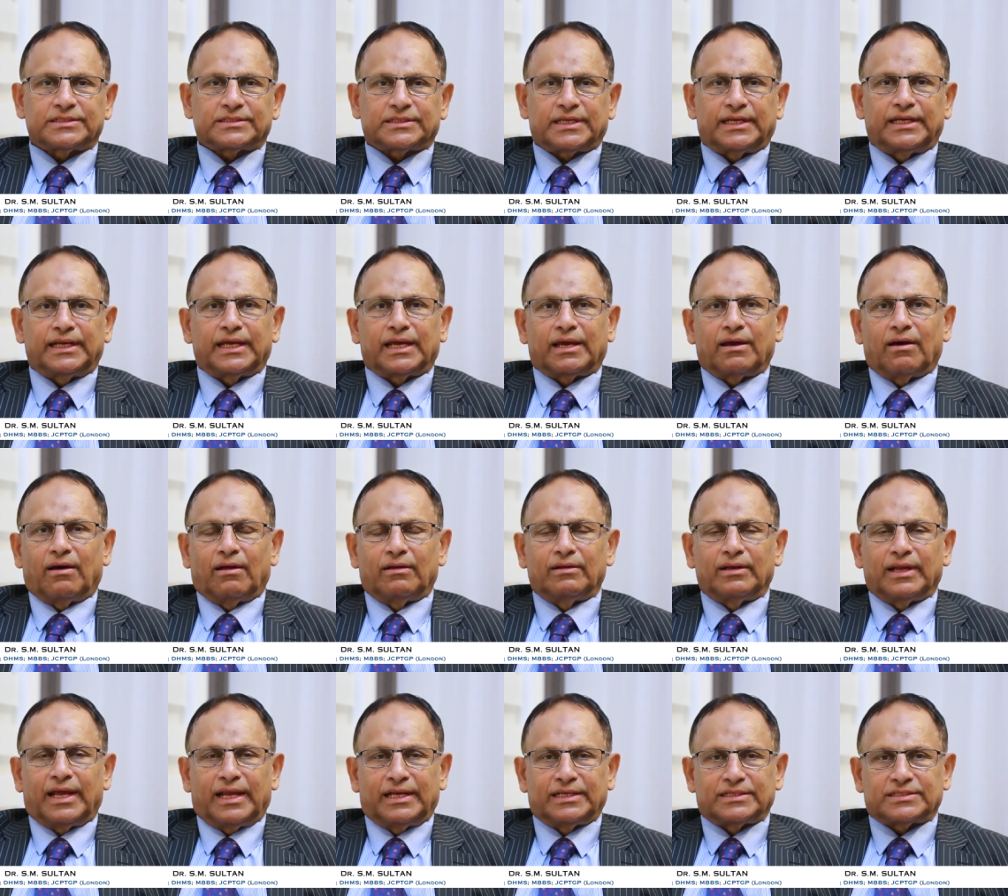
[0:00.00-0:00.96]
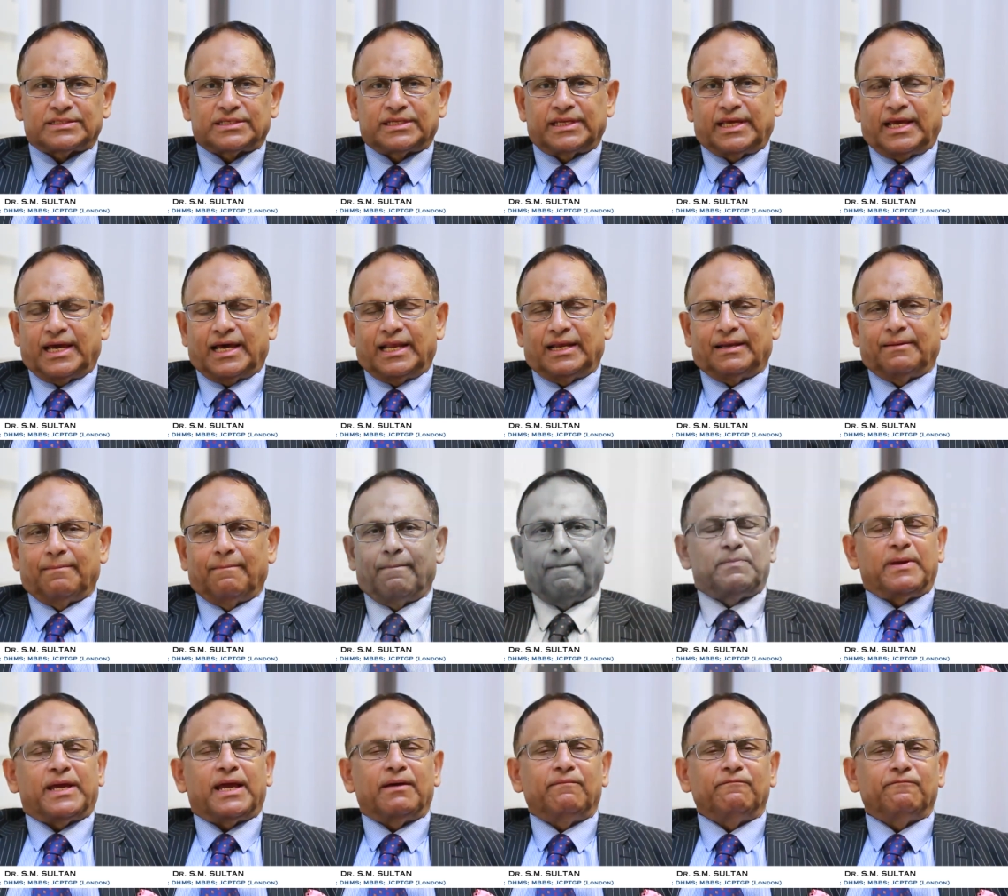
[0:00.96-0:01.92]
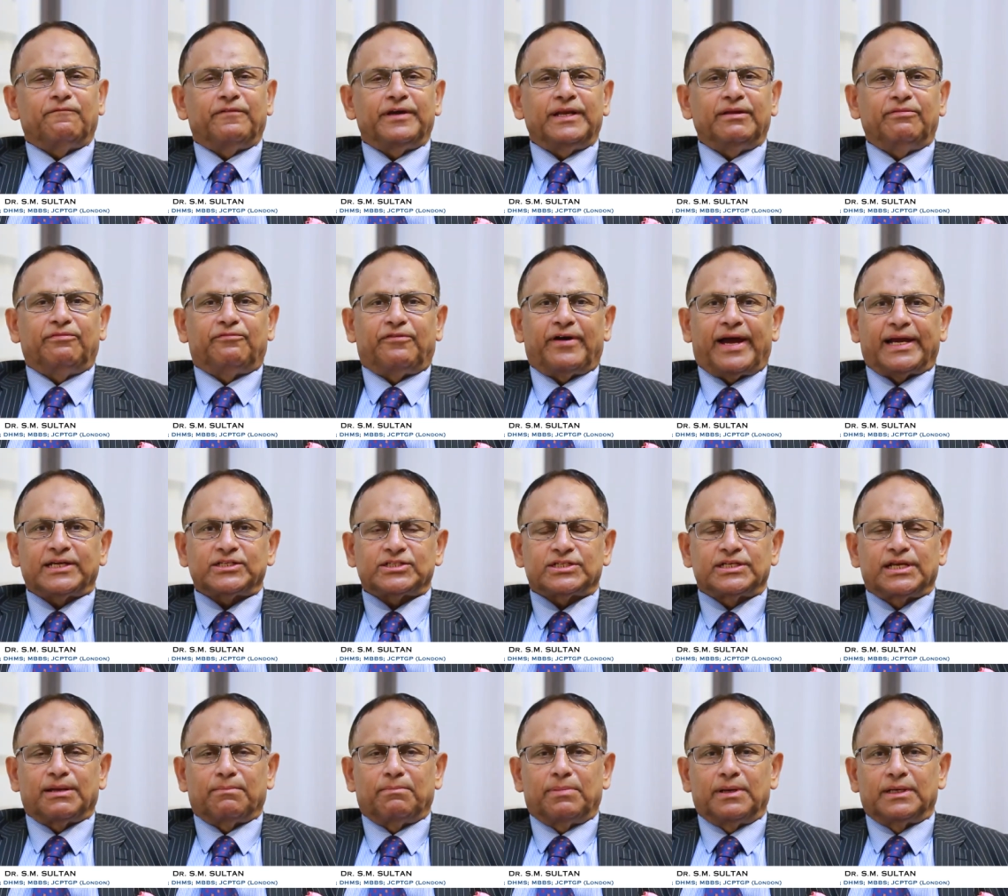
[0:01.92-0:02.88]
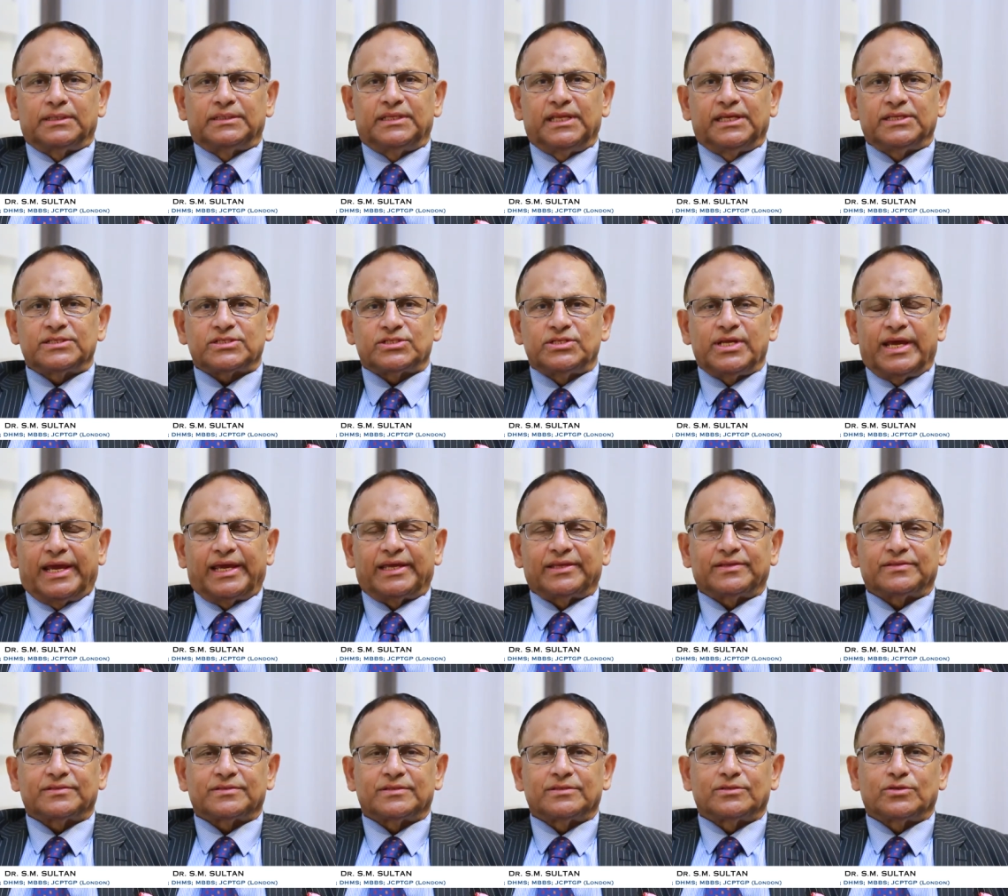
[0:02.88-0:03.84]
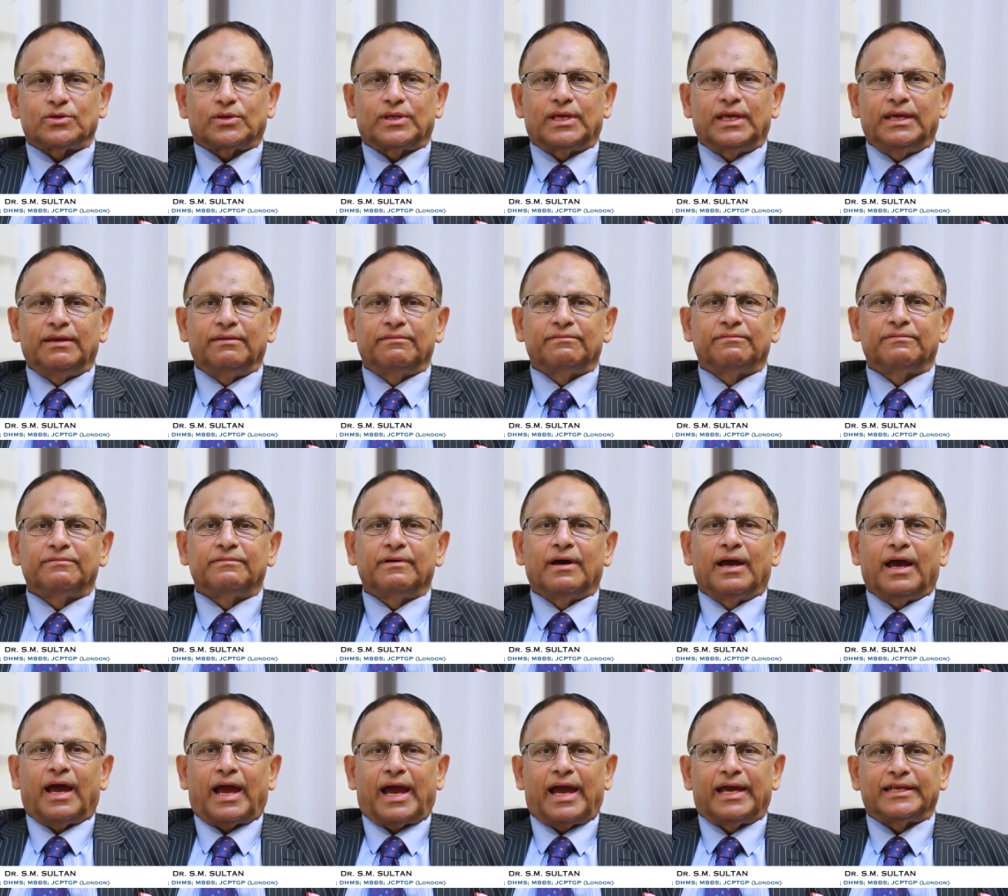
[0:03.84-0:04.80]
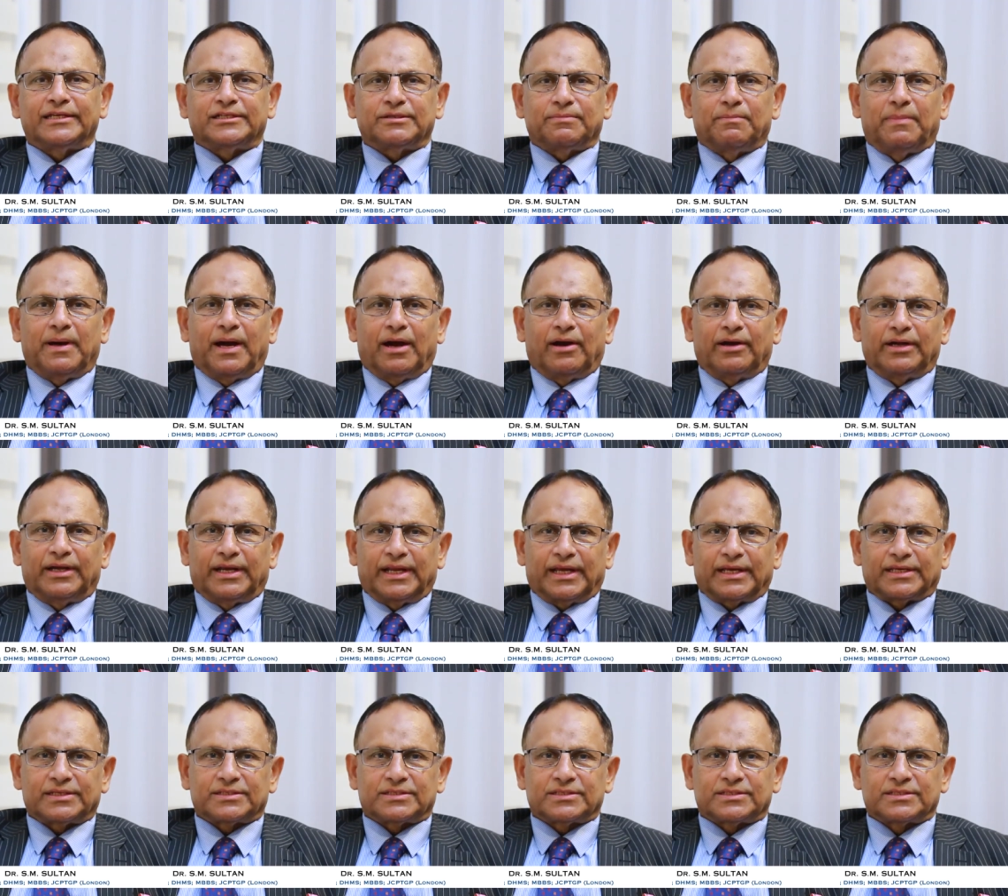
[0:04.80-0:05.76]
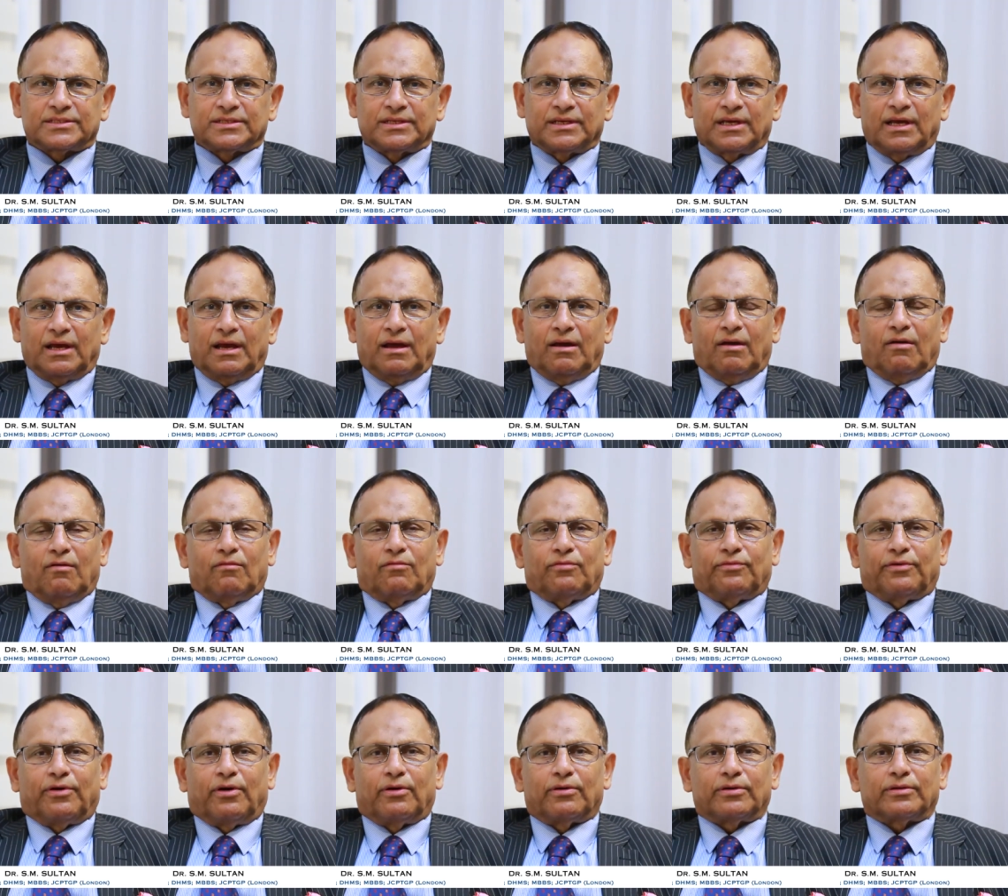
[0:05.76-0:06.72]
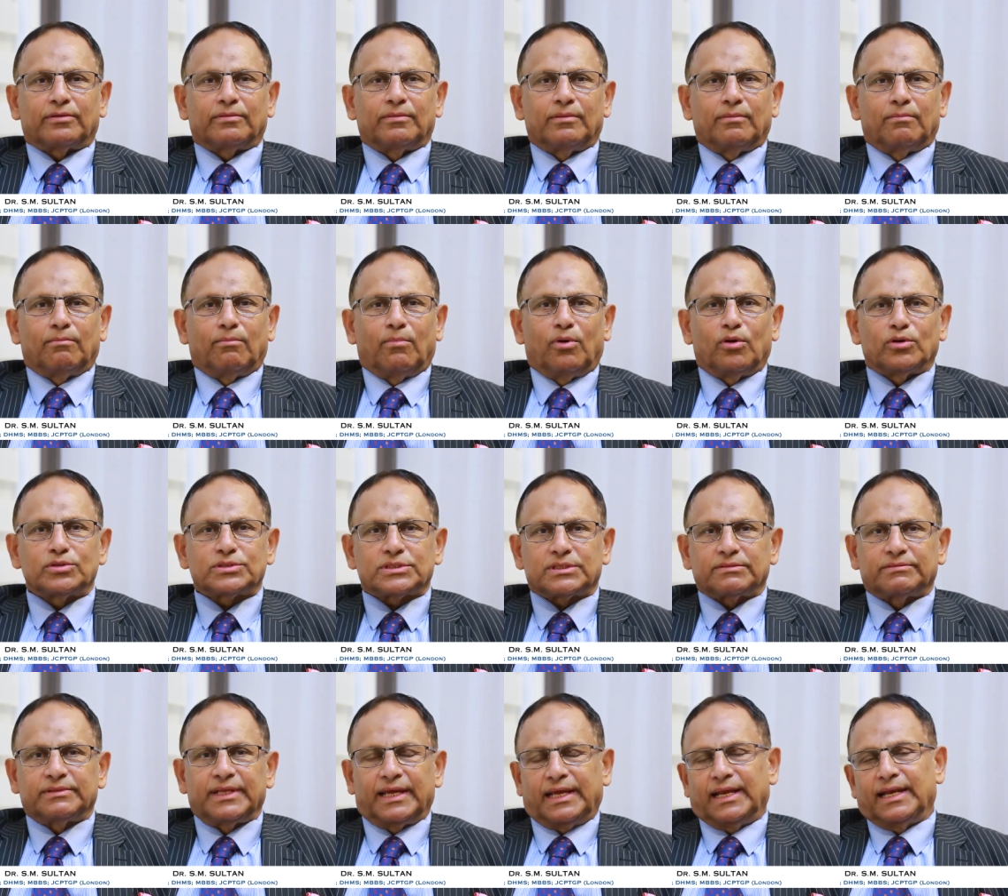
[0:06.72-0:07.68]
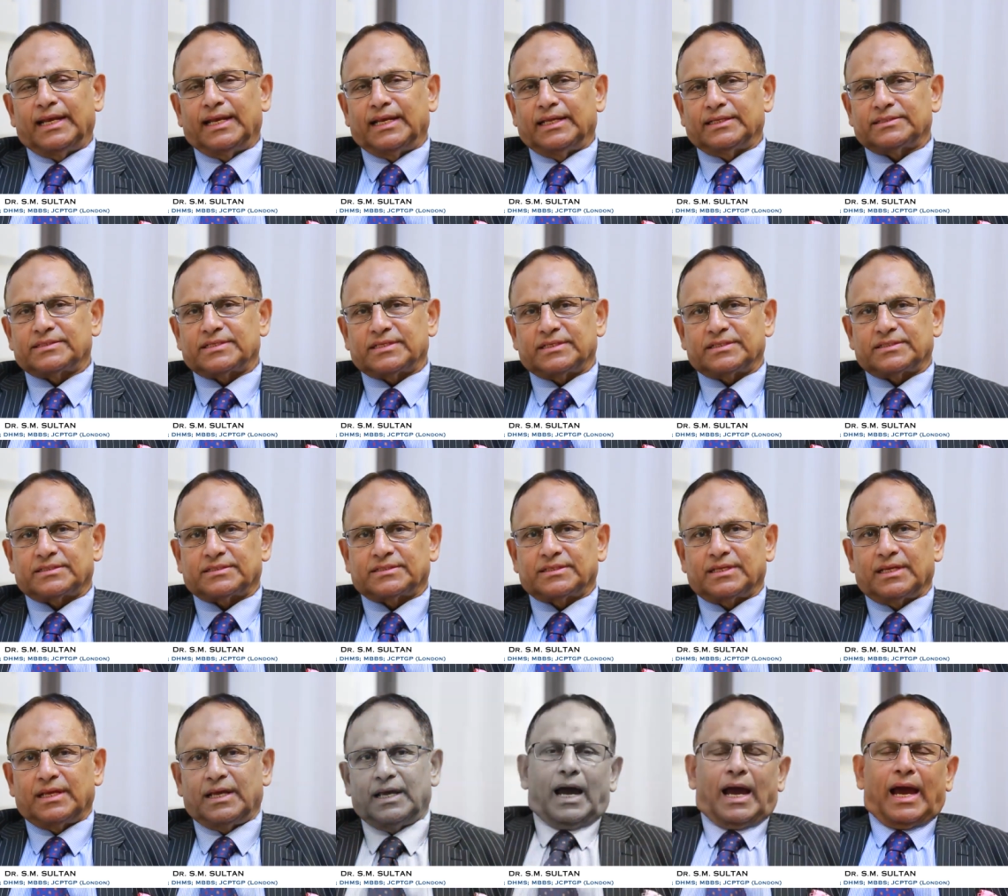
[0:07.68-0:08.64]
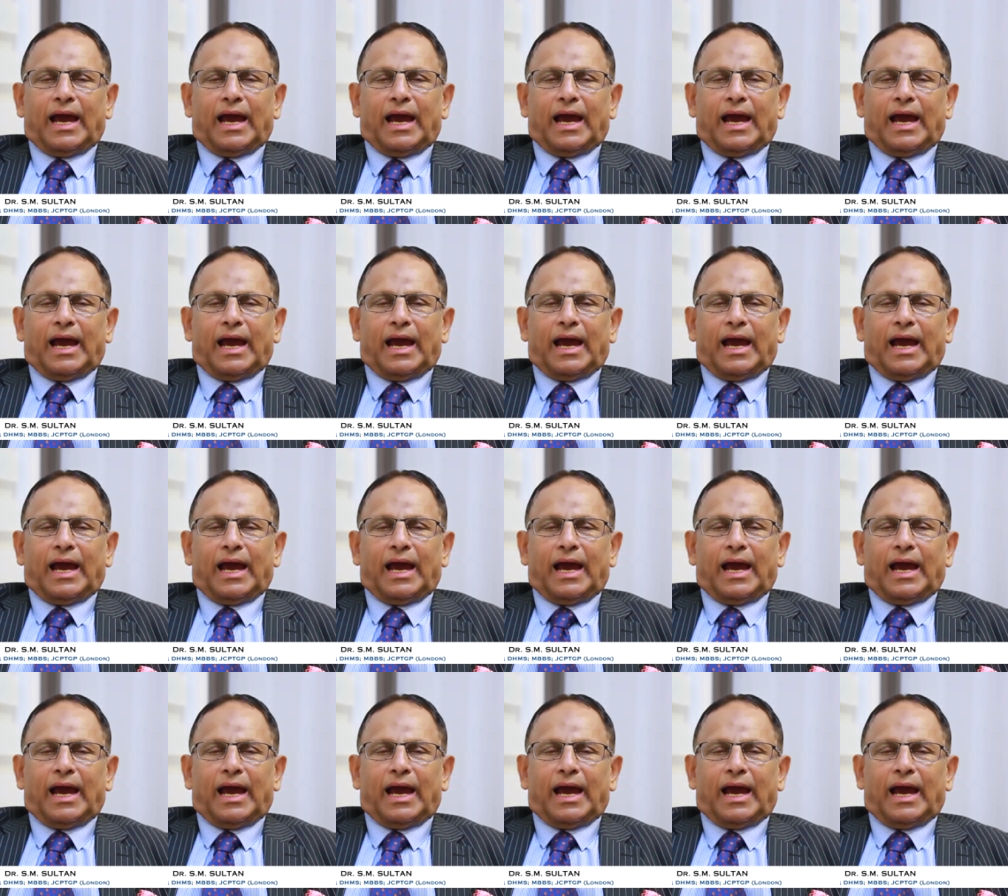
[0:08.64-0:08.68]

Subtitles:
senegal, and seal. It's become very fashionable these days to give antibiotics for most of the illnesses.